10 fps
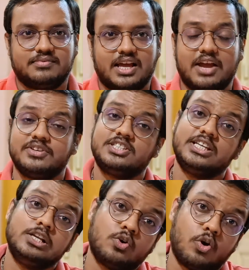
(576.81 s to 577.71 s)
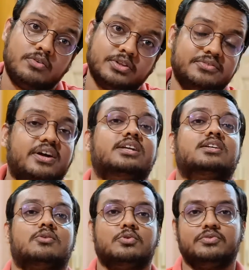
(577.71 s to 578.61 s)
I was still called for the final
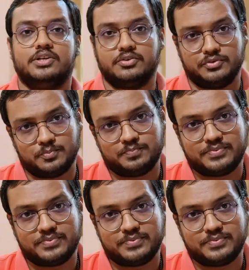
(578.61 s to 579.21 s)
round of the interview.